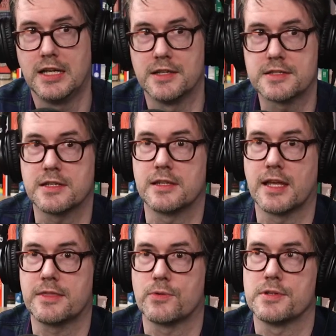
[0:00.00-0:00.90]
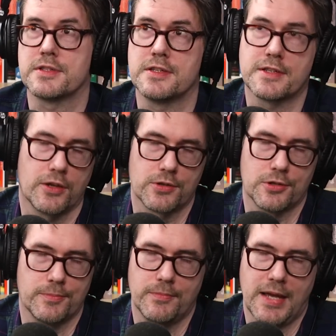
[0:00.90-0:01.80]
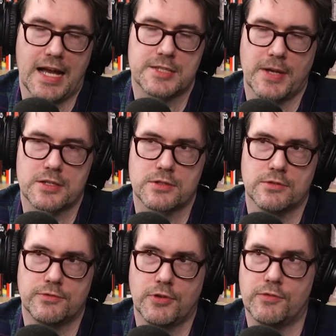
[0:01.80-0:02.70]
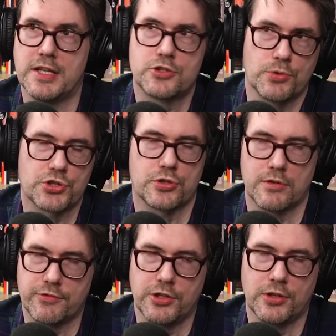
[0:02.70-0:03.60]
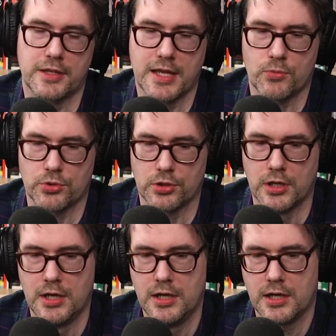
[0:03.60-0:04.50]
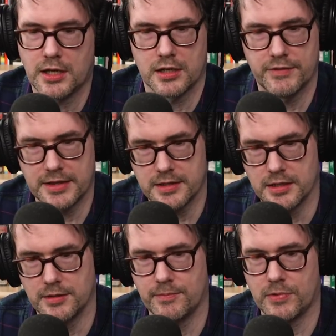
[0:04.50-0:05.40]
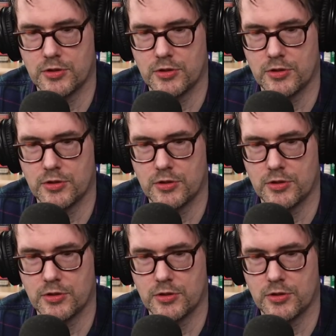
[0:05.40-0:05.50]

and seeing that there was these other aspects of, of intuition and feeling that were kind of at the,